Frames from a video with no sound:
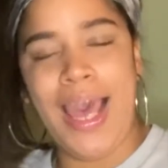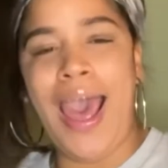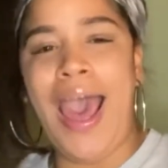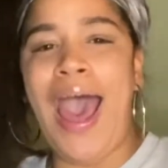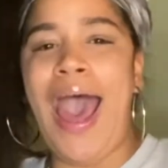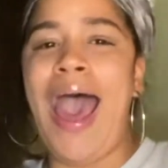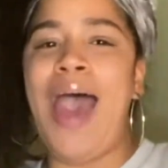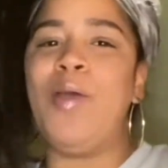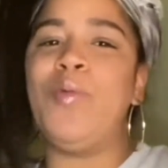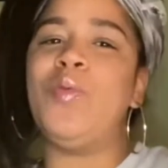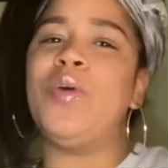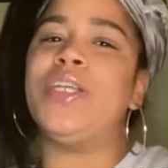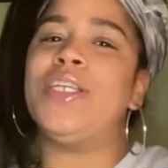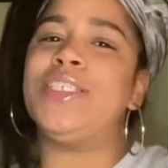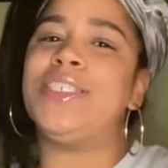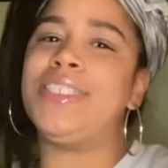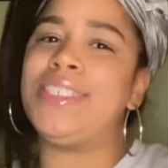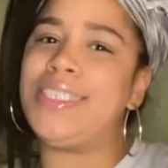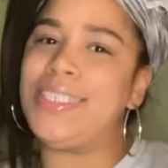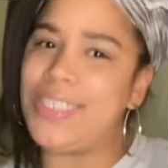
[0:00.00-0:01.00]
I would
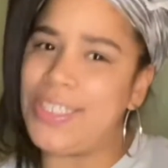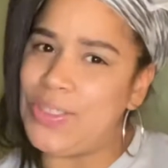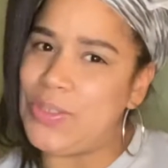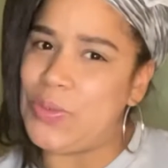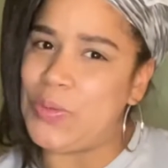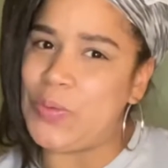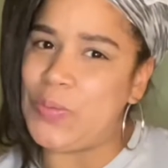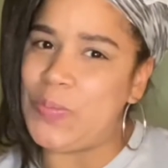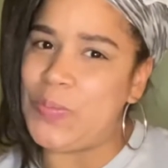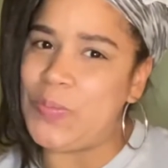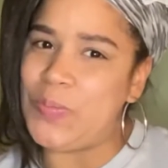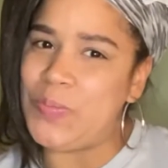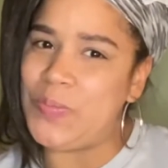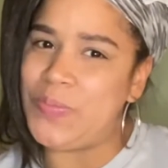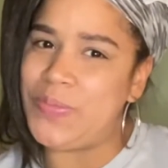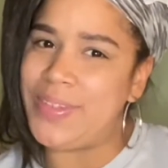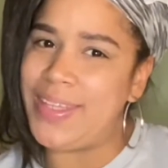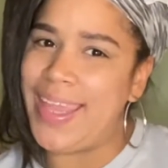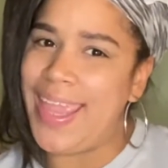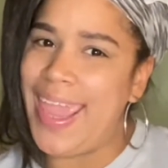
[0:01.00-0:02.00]
assume
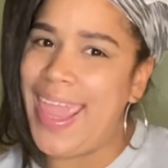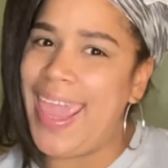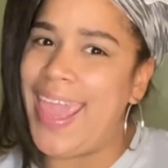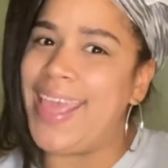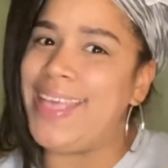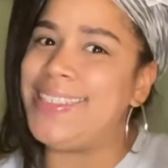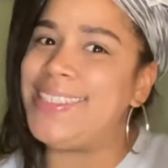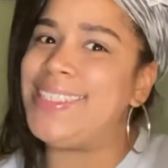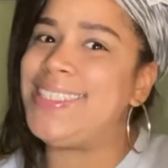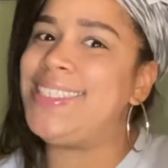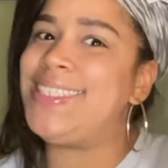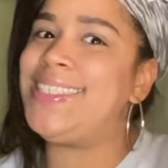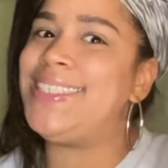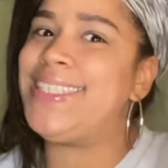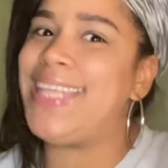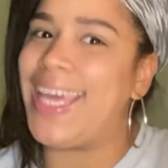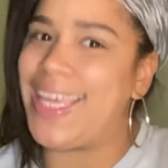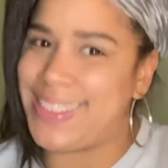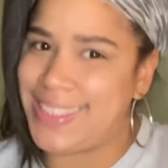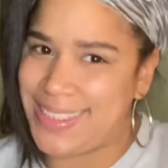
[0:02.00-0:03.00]
it
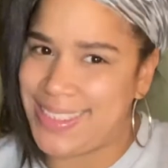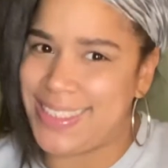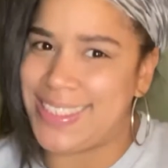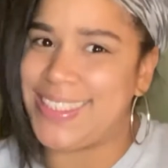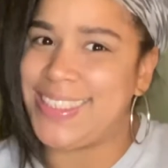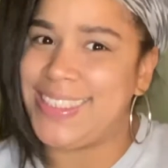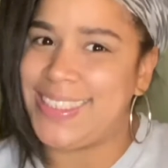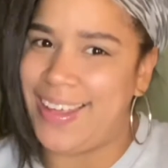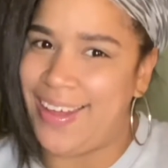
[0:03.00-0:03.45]
sticks to stuff.